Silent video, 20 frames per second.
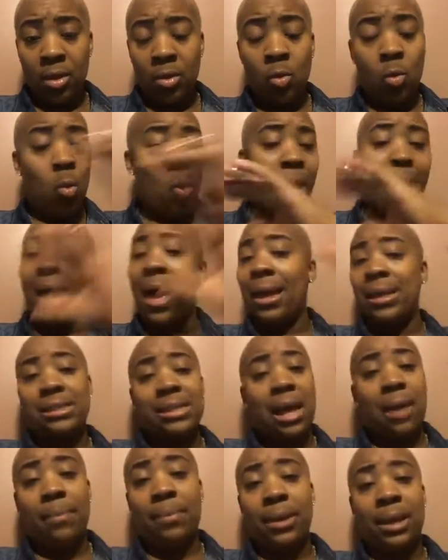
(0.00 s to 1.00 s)
Wide
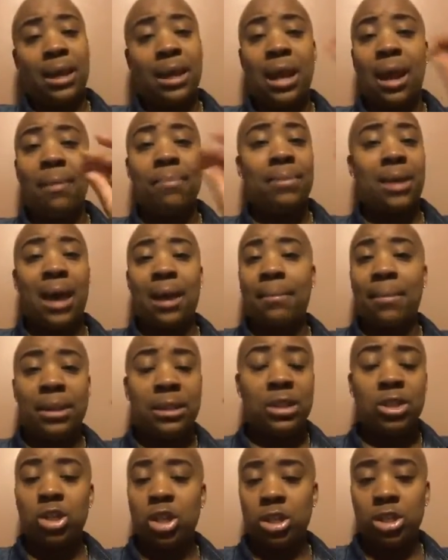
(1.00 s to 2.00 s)
topic. And I'm not about
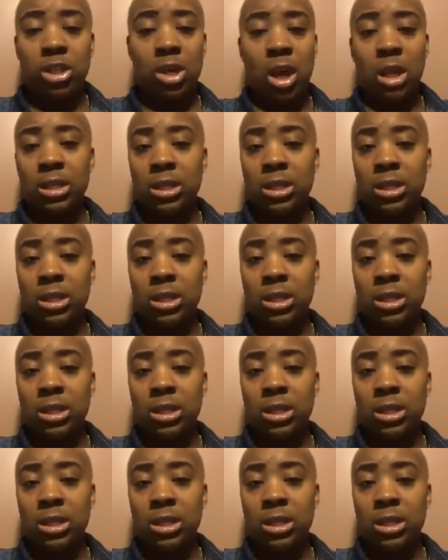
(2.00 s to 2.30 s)
to talk to y'all